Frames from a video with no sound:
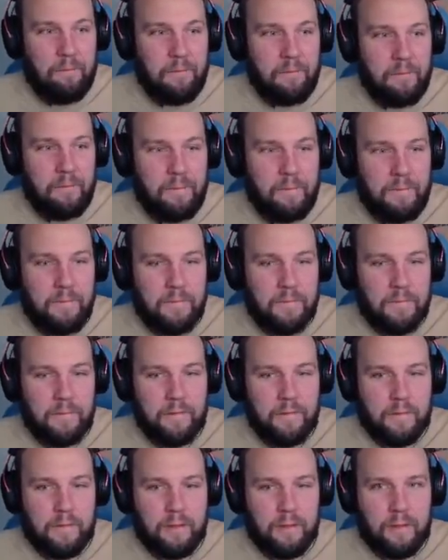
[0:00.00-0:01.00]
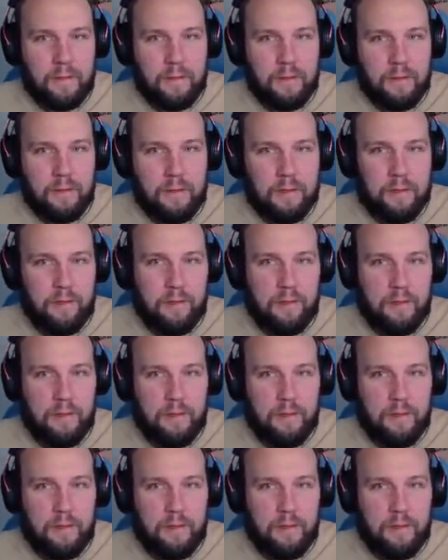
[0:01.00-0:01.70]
Nobody speaks.